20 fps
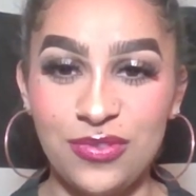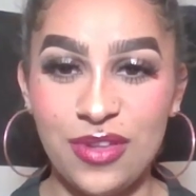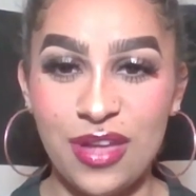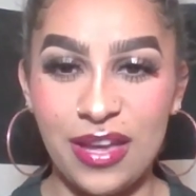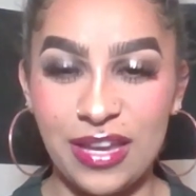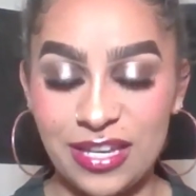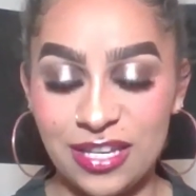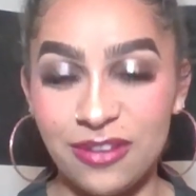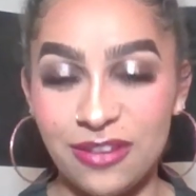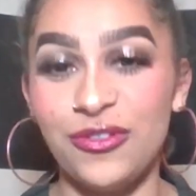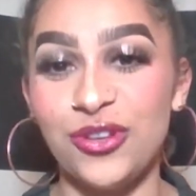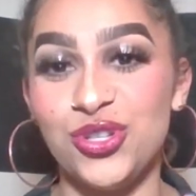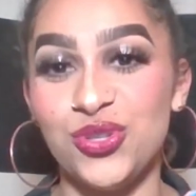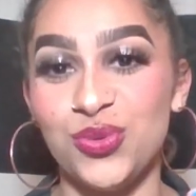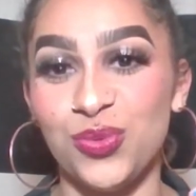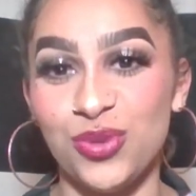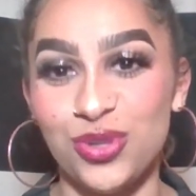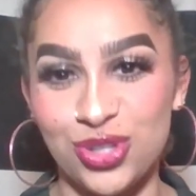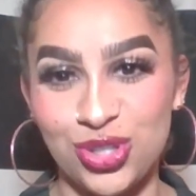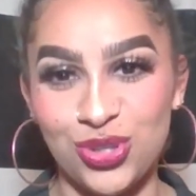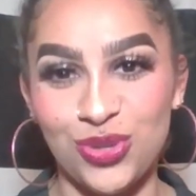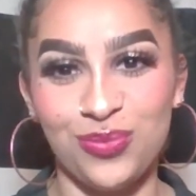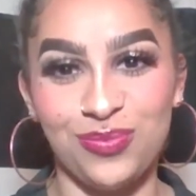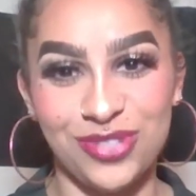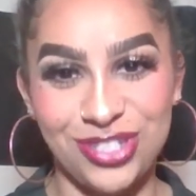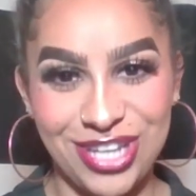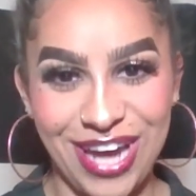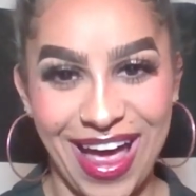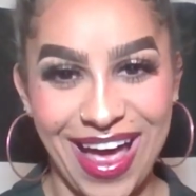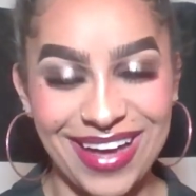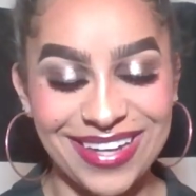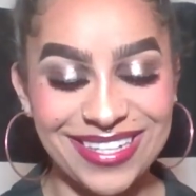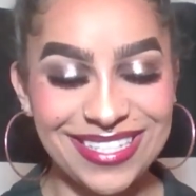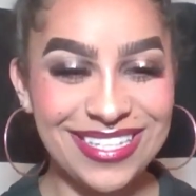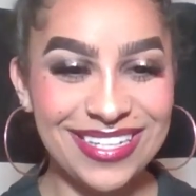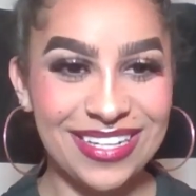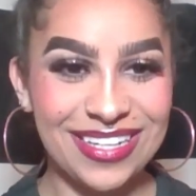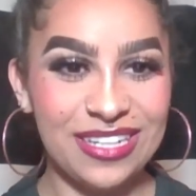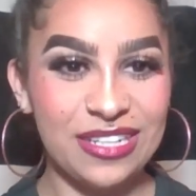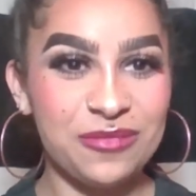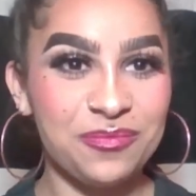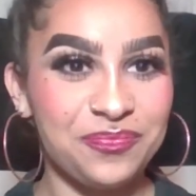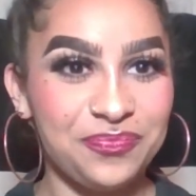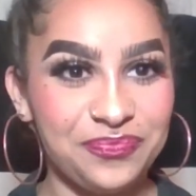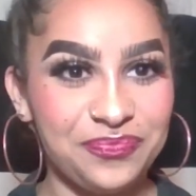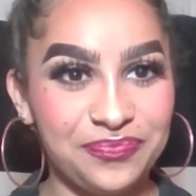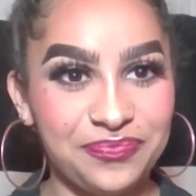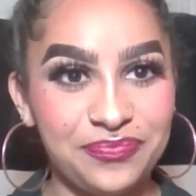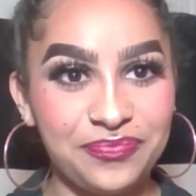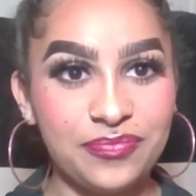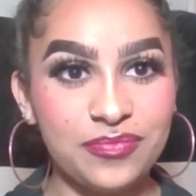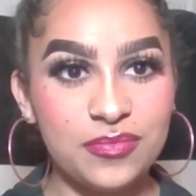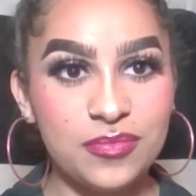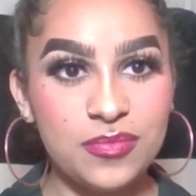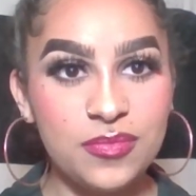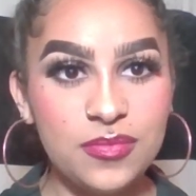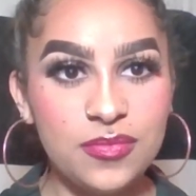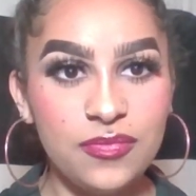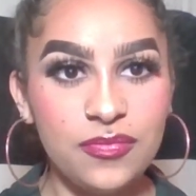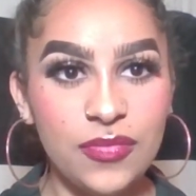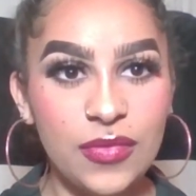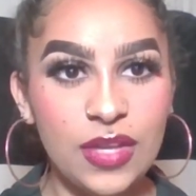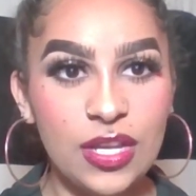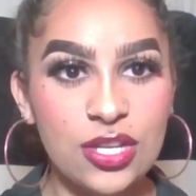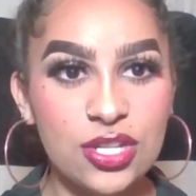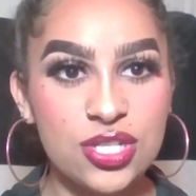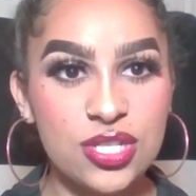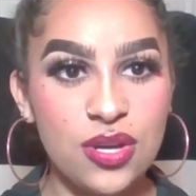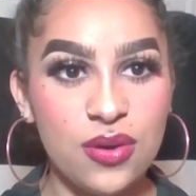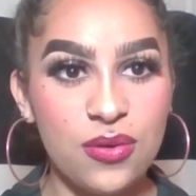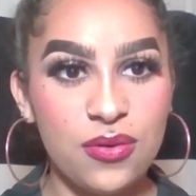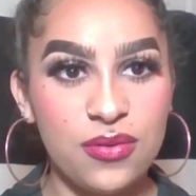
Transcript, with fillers: individual Zoom chat. So the